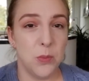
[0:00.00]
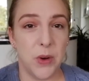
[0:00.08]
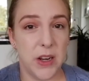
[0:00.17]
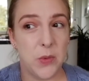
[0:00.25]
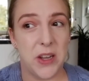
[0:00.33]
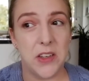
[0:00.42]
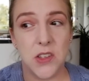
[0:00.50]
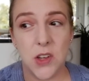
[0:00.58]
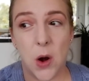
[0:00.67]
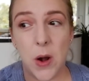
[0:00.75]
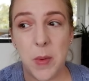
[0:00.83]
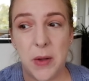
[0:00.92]
By the way,
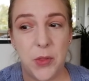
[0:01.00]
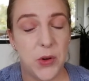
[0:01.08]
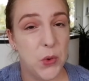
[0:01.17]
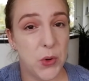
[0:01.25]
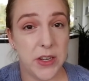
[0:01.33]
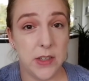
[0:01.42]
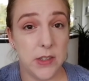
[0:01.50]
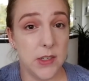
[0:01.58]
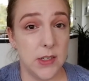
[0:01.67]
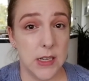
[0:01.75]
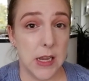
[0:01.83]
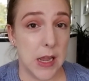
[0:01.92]
sorry about the
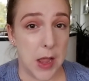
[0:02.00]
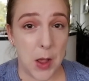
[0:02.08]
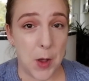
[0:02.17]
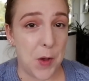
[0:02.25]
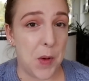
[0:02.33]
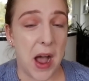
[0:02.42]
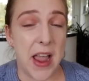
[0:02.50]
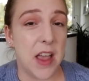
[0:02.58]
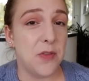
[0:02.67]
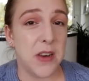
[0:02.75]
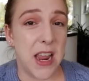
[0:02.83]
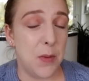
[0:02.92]
noise. I
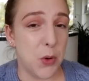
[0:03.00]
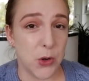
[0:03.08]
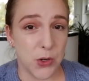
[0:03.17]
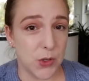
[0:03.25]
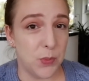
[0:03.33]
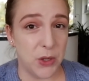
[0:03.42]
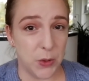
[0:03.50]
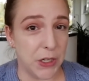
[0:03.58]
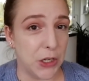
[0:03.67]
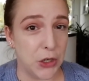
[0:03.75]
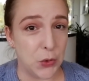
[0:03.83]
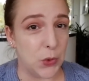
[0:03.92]
have neighbors
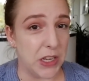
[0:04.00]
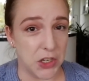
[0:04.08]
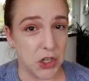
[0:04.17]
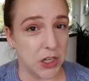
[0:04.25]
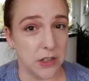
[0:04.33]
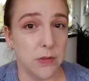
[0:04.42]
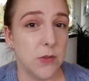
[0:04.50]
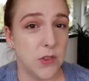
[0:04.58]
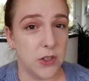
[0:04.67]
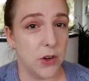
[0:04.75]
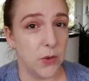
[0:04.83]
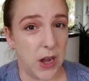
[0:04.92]
building a new kitchen,
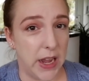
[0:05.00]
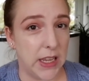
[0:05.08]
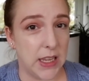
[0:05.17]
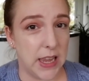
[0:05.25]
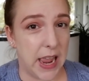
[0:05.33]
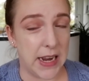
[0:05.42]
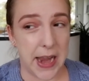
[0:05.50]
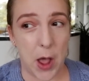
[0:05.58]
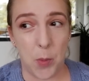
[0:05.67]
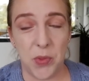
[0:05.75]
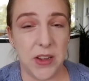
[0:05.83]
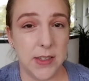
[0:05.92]
so I can't
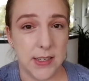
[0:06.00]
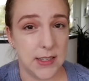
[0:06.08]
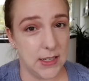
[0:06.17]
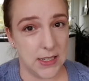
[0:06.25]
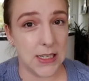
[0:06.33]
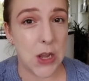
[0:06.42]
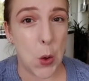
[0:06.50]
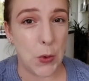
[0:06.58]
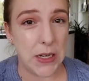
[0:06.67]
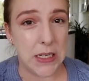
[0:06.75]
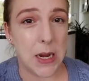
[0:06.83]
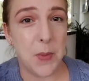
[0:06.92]
help this. This is the
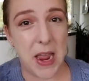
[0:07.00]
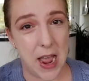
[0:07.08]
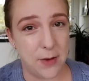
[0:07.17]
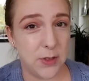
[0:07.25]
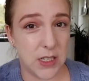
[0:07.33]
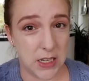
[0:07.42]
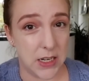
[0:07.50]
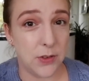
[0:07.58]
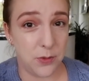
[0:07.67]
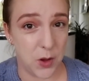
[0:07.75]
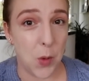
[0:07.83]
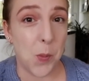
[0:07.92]
only time I have today to
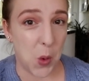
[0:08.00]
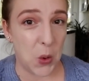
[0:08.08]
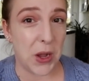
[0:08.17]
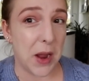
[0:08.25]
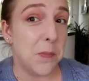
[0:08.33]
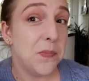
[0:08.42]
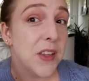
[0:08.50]
film, okay?